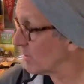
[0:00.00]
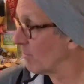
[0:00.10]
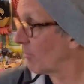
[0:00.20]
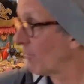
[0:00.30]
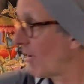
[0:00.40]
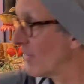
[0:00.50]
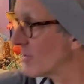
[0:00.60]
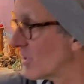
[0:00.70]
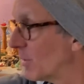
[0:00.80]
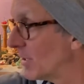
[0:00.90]
Our Fathers.
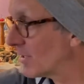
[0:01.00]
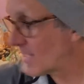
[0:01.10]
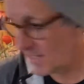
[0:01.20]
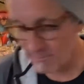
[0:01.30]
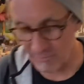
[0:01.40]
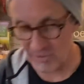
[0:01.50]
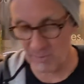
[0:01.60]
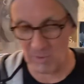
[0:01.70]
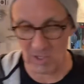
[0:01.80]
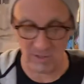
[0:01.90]
I'm going to look that up for
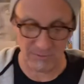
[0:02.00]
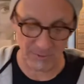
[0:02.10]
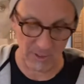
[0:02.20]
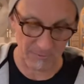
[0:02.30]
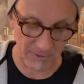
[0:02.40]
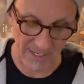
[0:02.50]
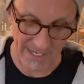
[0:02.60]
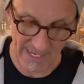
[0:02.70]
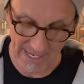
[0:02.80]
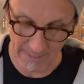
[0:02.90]
tomorrow for our Friday
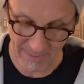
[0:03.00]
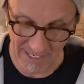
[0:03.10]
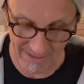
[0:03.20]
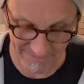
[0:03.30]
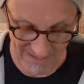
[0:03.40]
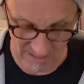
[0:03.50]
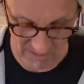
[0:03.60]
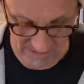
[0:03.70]
Happy Half Hour.